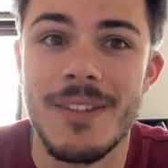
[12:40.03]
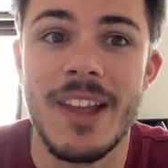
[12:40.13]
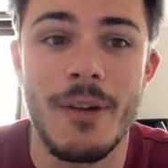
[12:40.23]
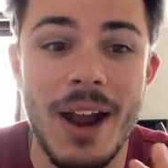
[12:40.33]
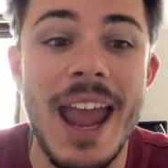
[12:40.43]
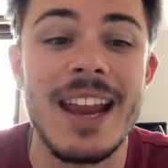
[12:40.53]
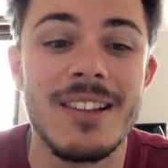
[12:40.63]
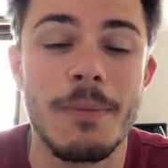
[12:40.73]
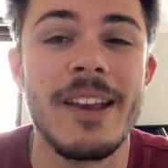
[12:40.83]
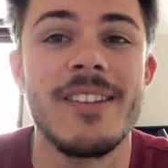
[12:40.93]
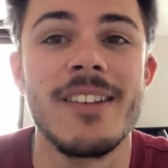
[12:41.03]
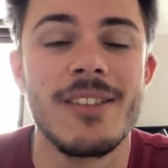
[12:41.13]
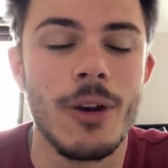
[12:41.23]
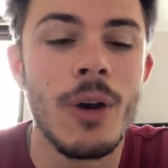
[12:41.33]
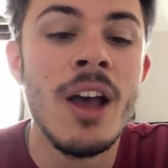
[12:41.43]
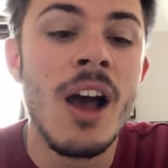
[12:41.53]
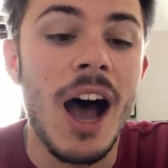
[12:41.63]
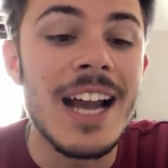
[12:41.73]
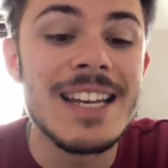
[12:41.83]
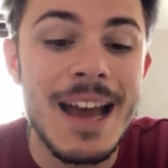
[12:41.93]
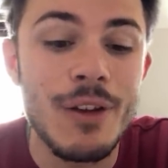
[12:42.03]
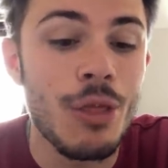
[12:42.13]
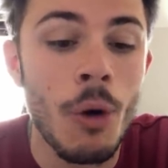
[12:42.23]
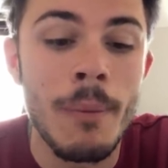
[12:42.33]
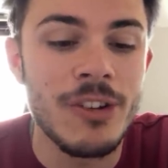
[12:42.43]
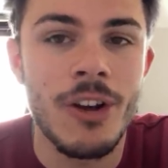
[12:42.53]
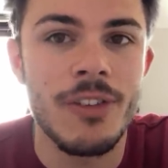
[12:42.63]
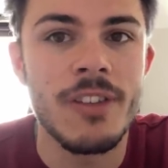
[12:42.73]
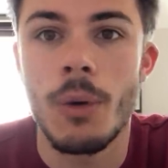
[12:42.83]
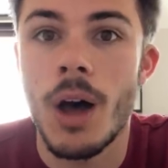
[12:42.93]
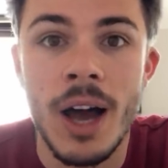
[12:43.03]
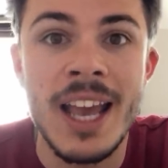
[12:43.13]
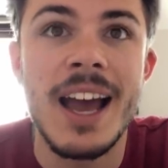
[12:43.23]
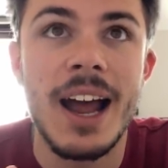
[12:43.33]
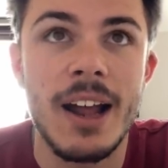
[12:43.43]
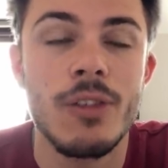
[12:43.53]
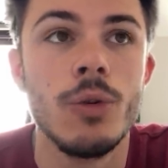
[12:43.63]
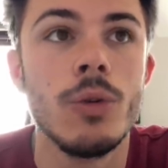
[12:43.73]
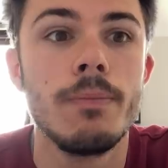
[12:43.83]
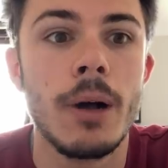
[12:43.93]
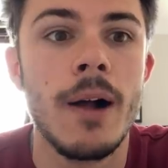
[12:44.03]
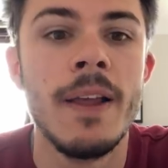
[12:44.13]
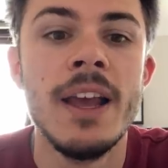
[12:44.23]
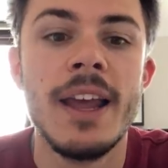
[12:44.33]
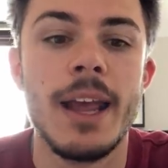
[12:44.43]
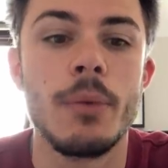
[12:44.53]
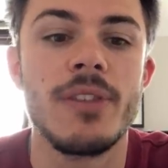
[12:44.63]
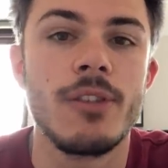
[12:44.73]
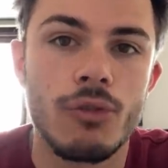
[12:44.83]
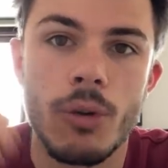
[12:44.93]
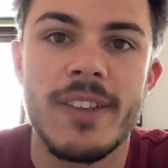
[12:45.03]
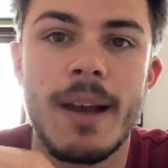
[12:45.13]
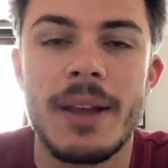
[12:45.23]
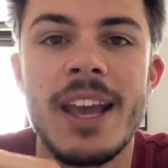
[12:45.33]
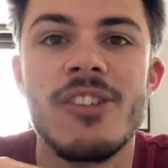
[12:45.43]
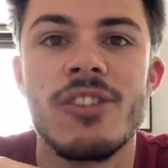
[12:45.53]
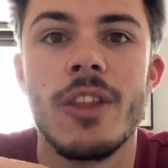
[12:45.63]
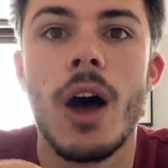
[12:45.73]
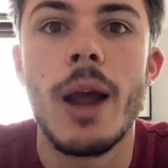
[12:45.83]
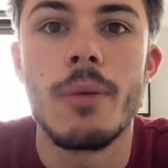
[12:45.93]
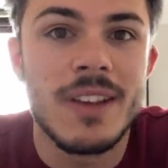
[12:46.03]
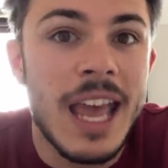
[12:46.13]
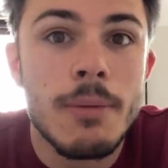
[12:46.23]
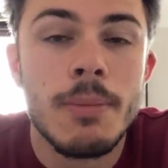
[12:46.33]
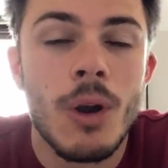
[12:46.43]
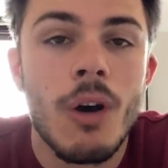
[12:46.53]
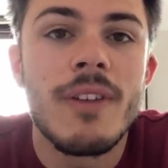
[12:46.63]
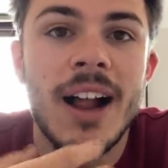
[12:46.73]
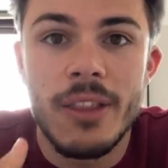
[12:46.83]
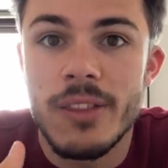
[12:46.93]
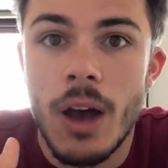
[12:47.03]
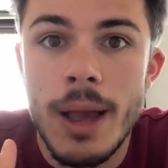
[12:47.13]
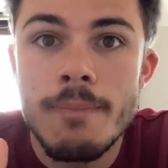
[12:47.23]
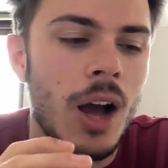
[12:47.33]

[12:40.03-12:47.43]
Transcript: Like there are eight spaces. So I never thought my chances were high at all, but it was the strongest application that I was capable of at the time.